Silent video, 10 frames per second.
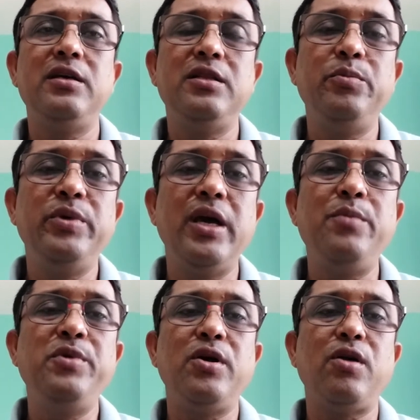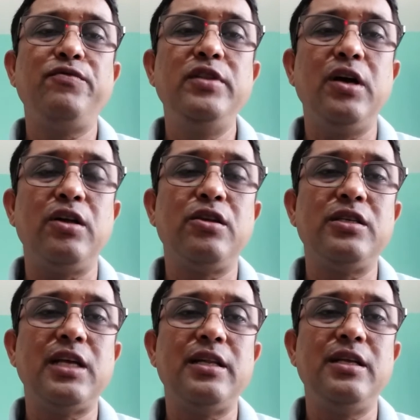the behavior of the
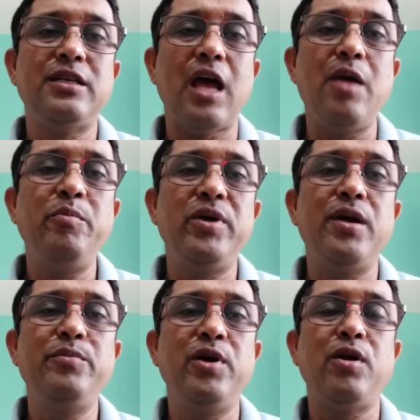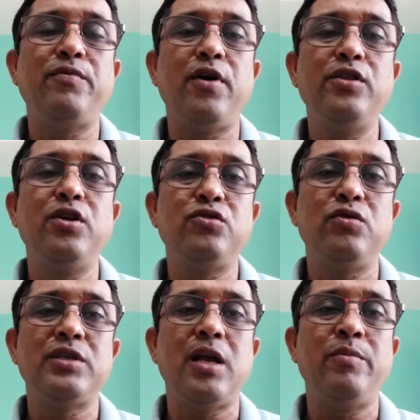others at the time, behavior of other
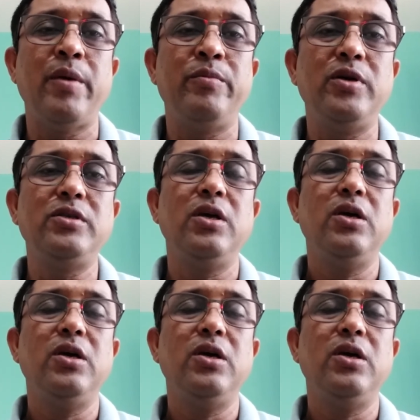social members,